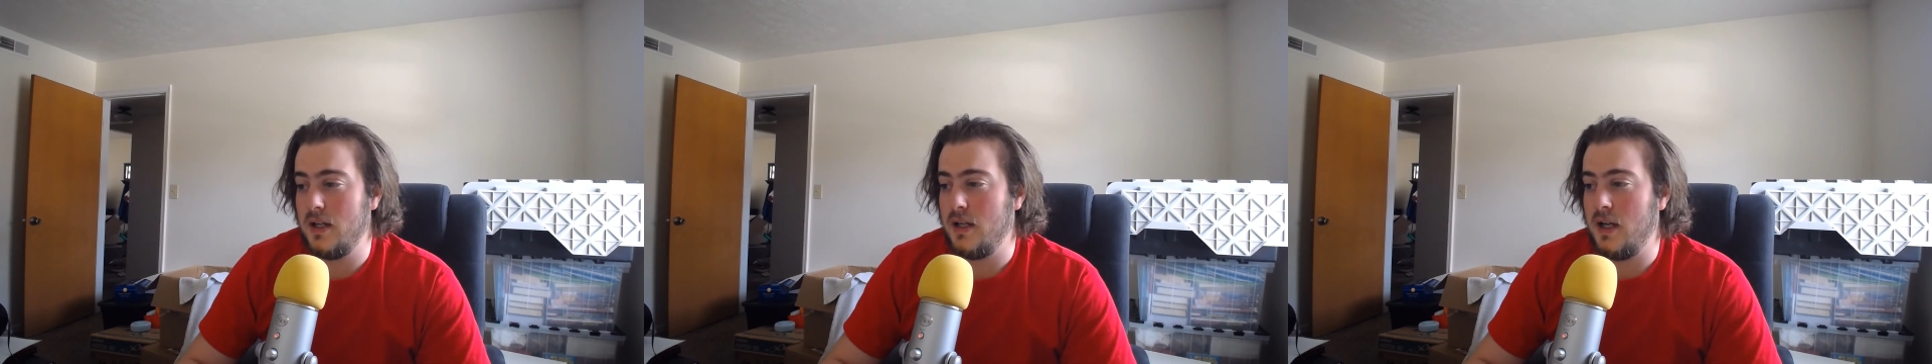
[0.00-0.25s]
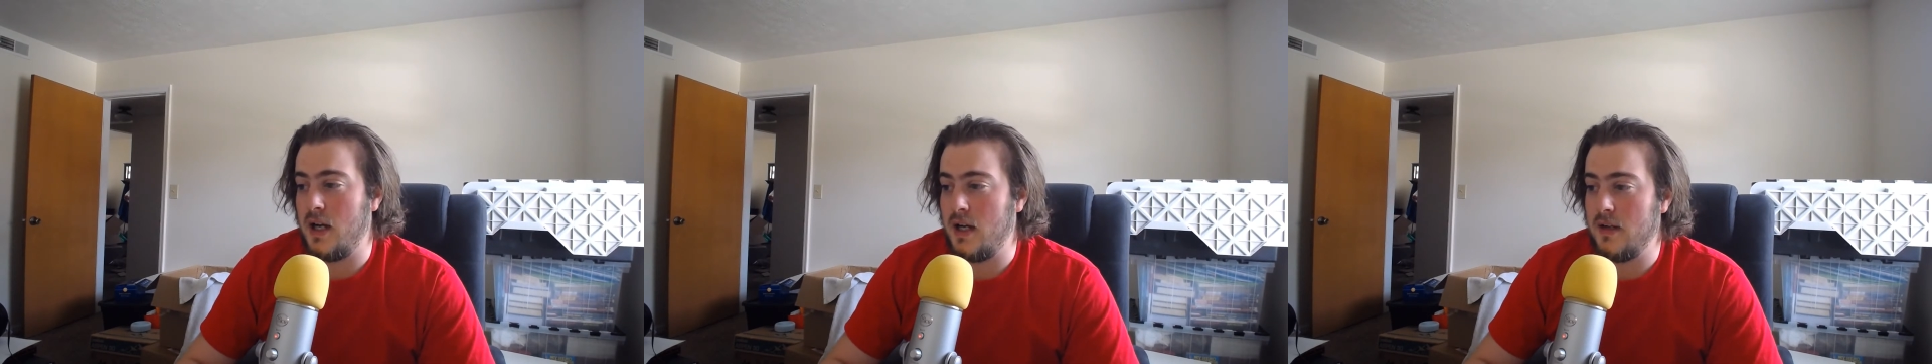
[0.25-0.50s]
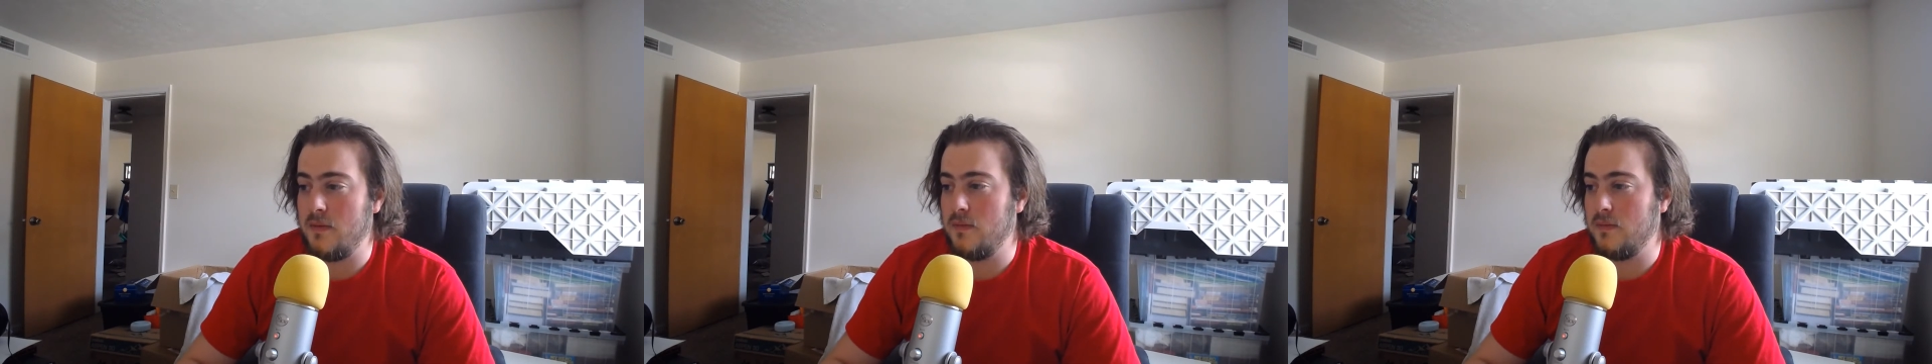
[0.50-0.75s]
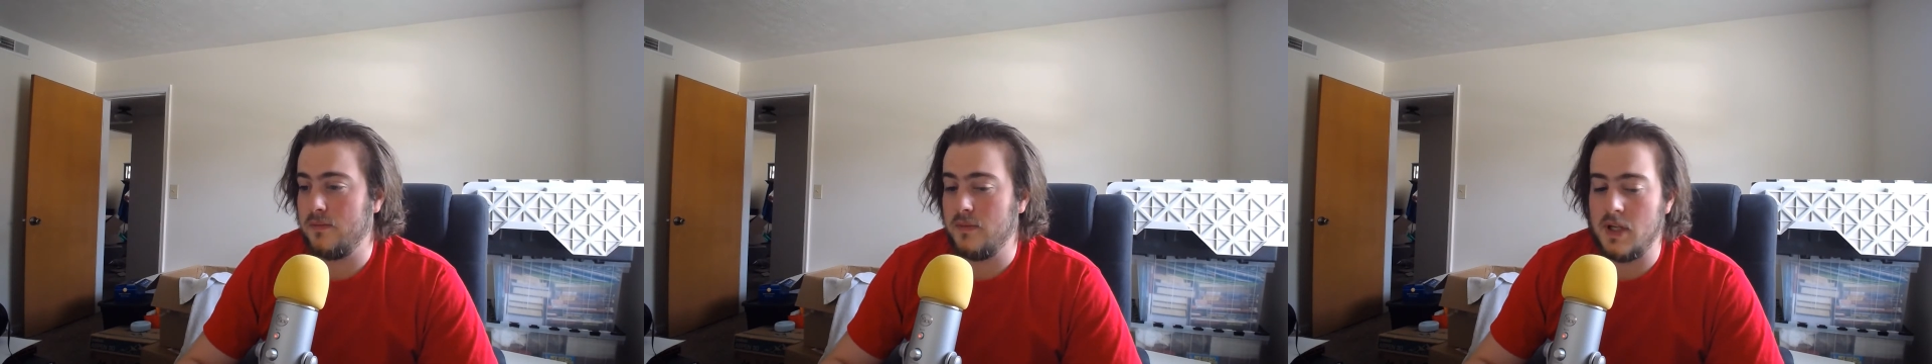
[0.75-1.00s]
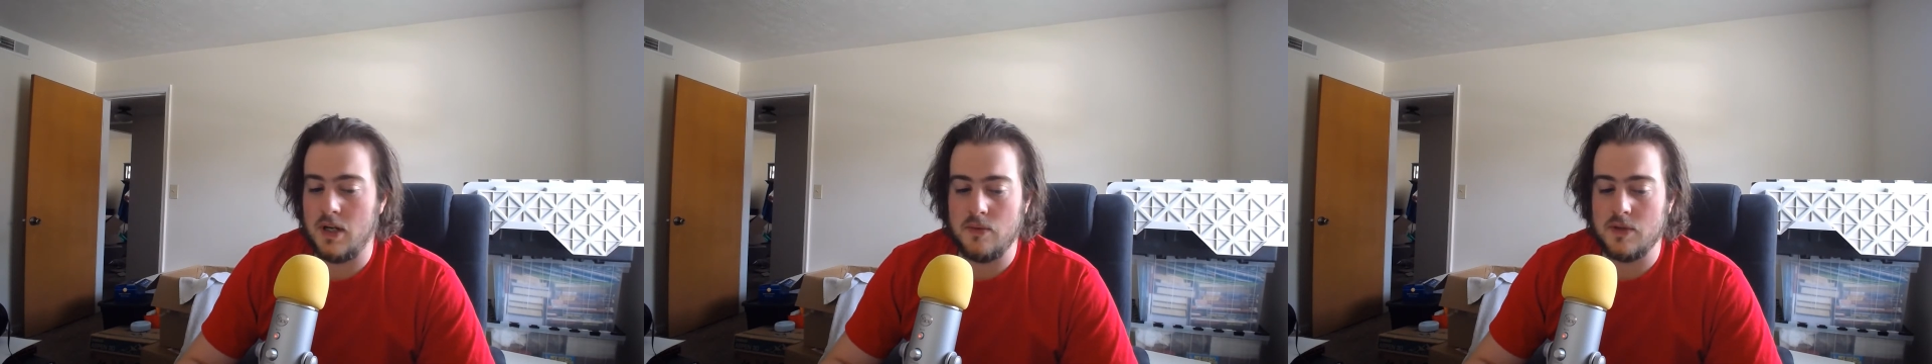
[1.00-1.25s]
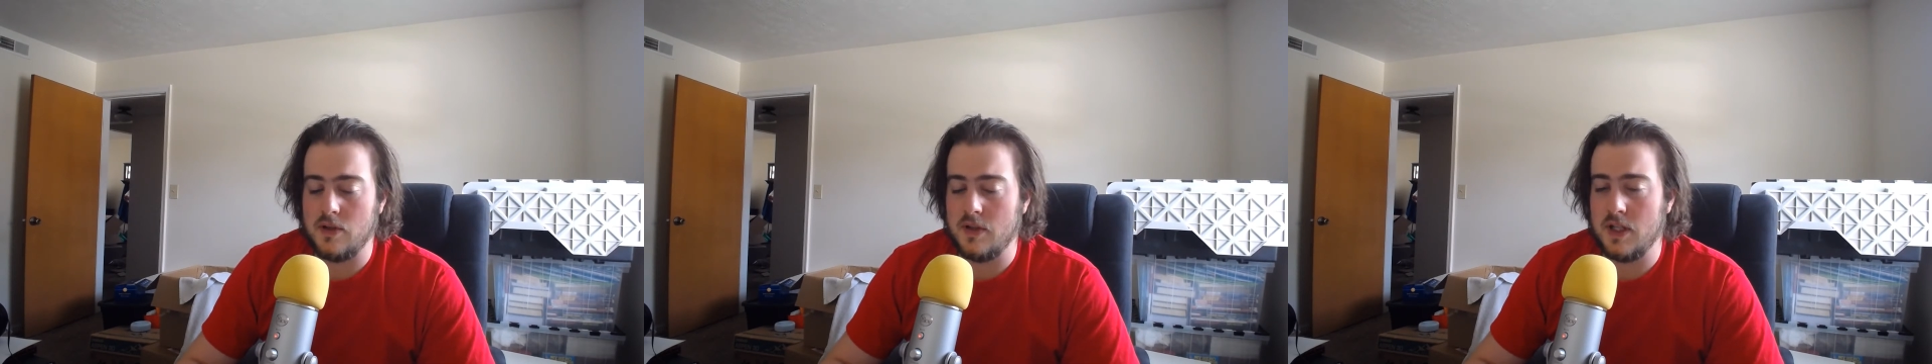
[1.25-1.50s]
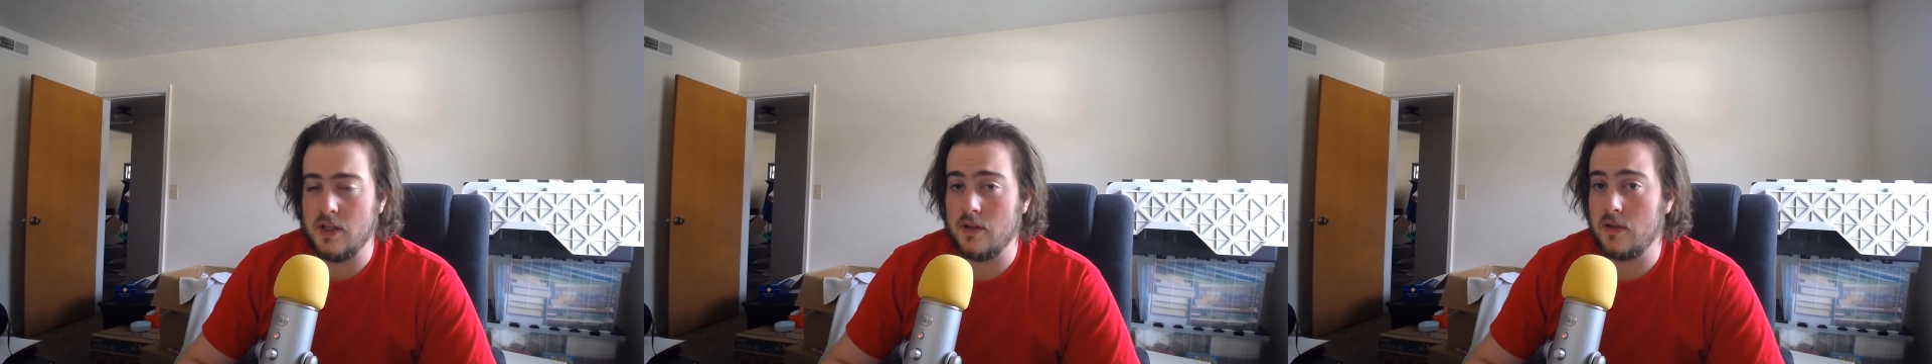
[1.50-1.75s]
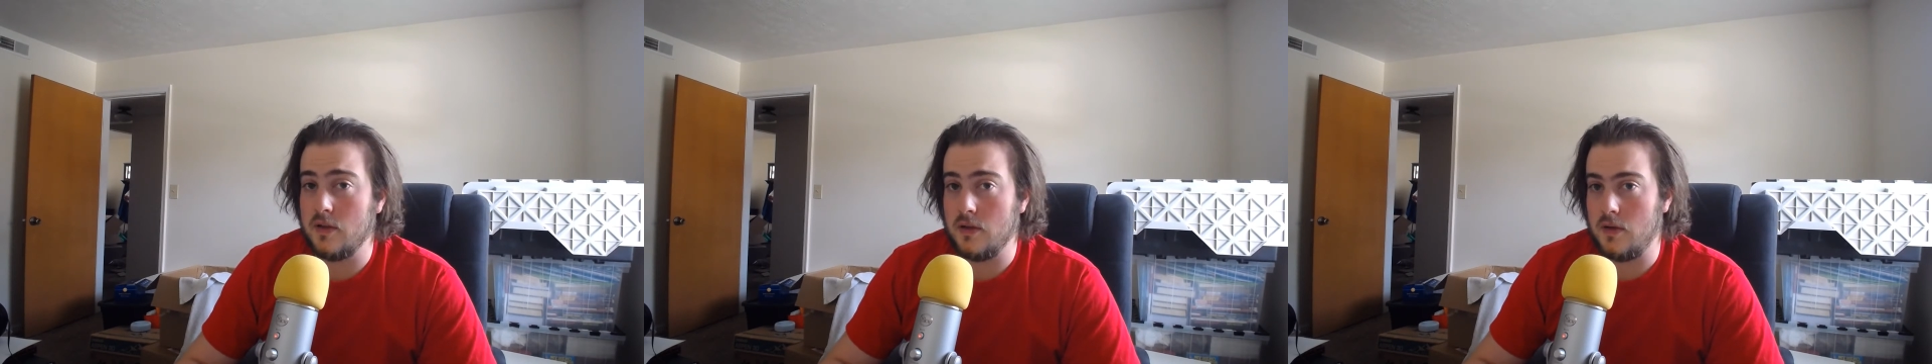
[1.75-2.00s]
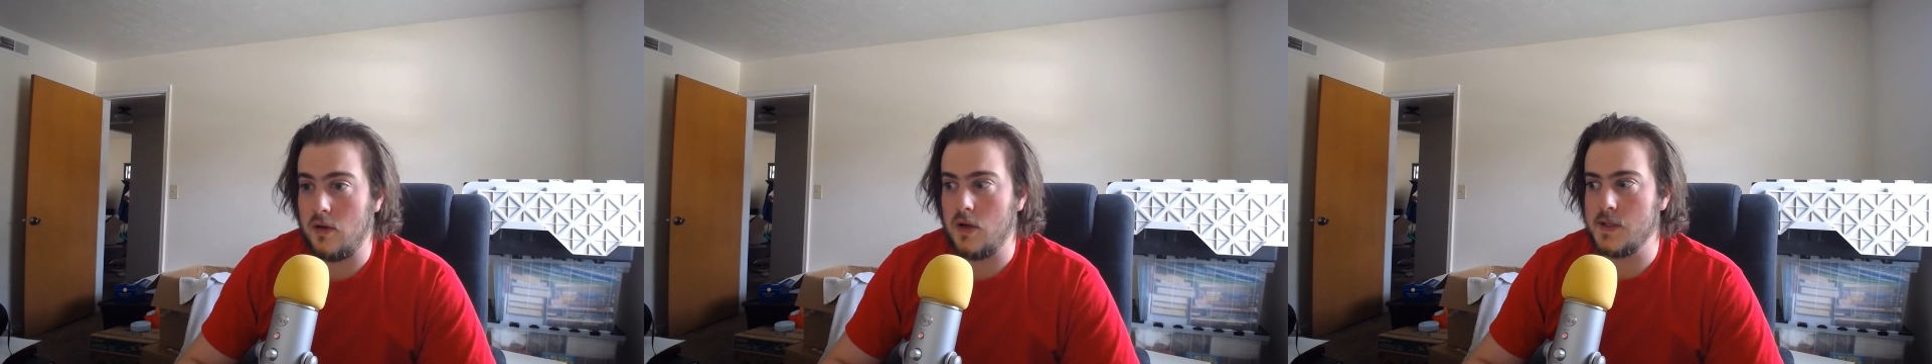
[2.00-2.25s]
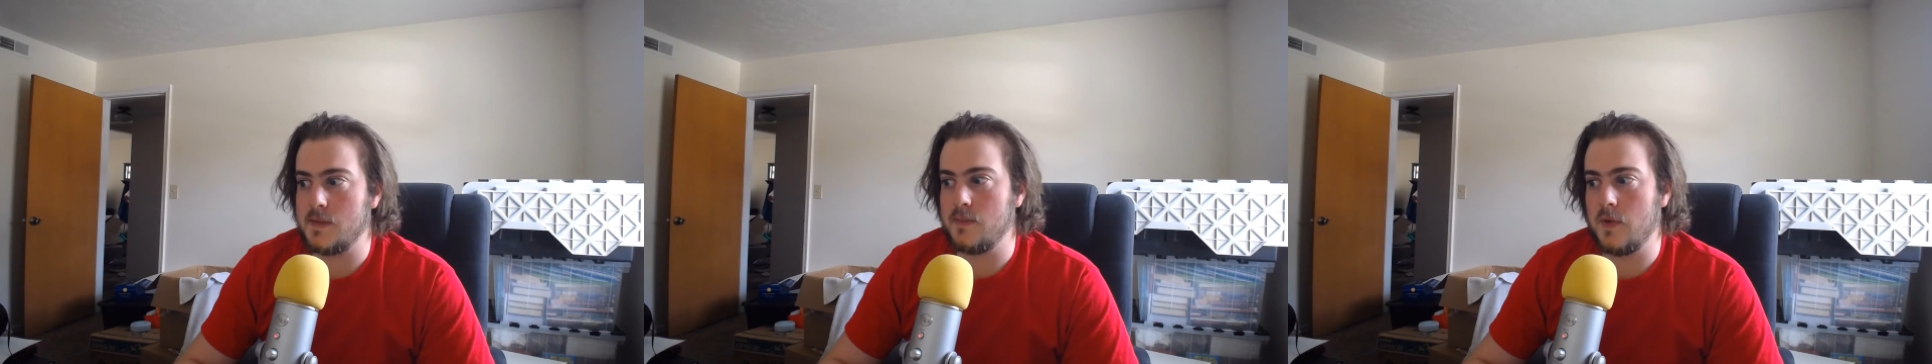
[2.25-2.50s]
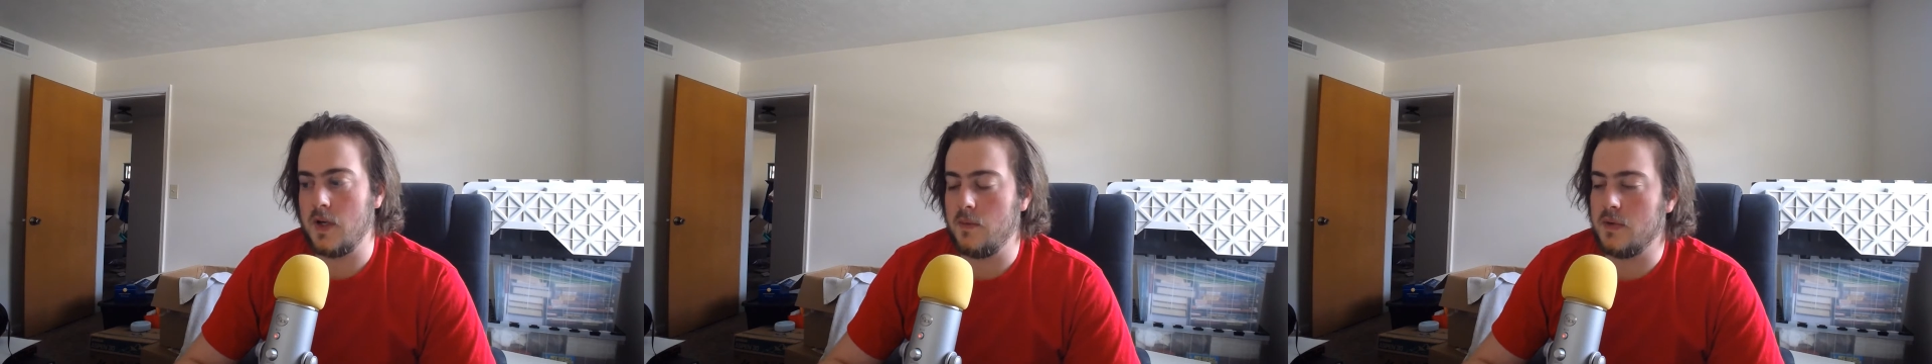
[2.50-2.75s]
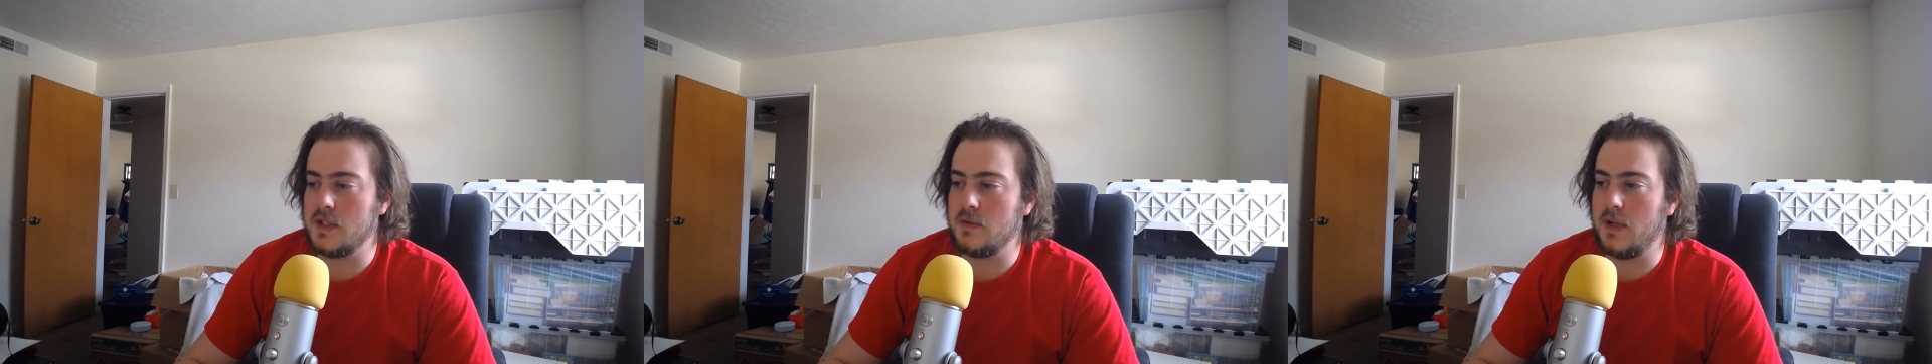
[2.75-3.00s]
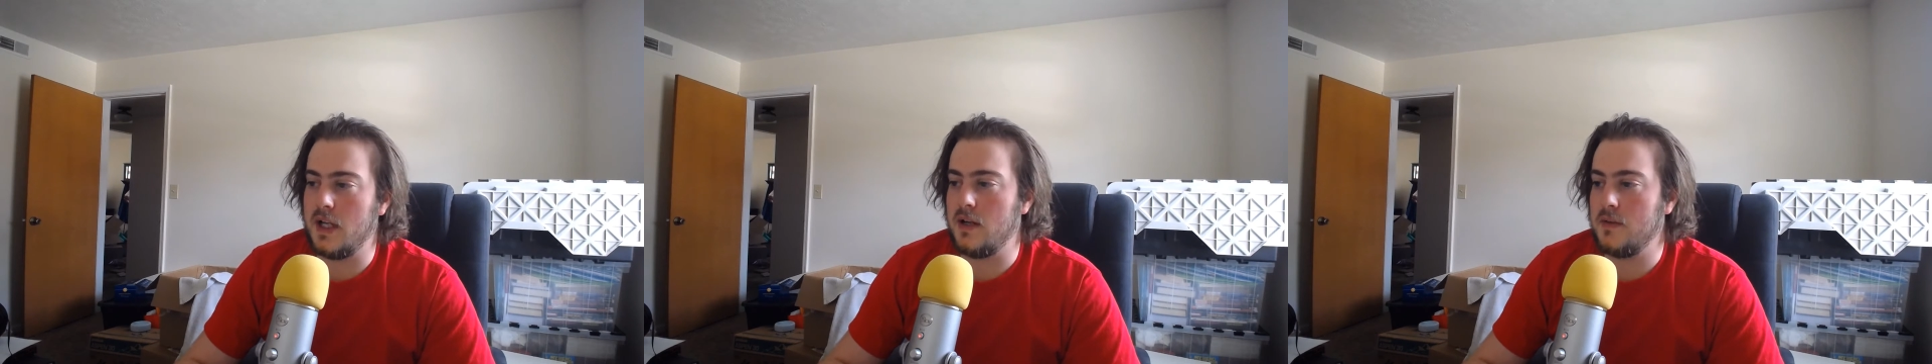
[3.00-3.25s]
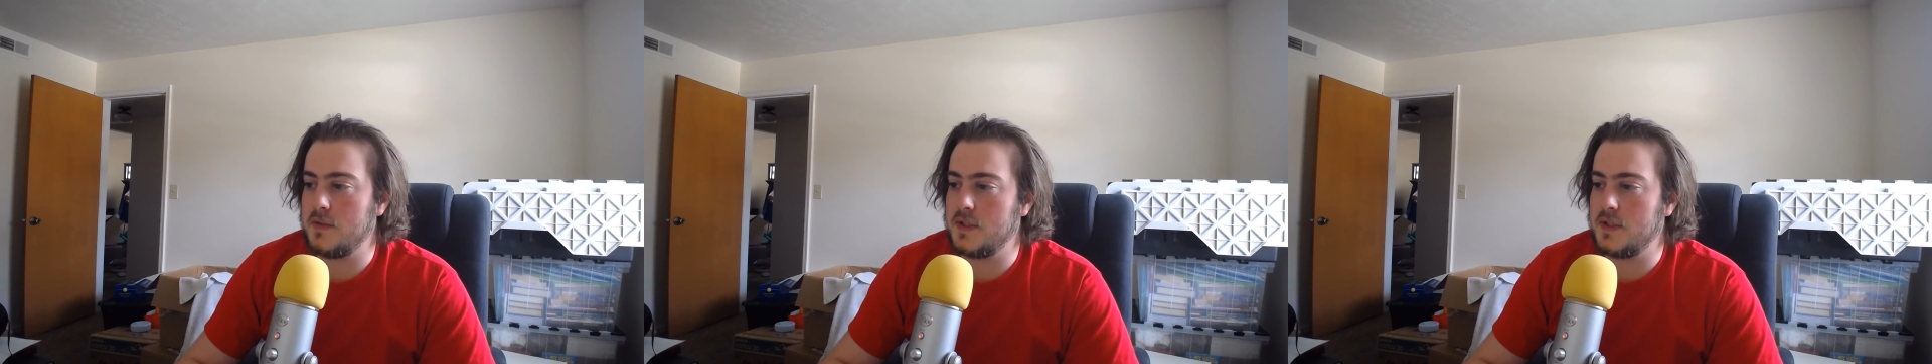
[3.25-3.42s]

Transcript: not with all the other awesome grade 1s that we have.